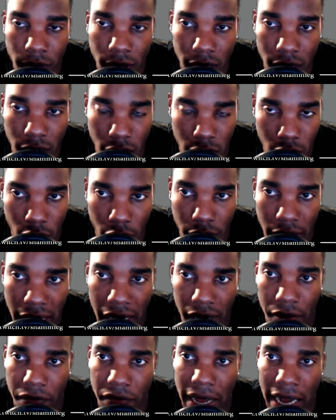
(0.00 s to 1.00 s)
a card out
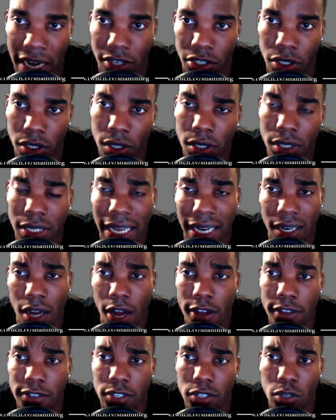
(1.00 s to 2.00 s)
of faction that
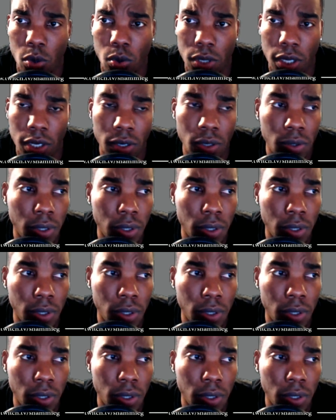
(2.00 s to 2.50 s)
costs so little,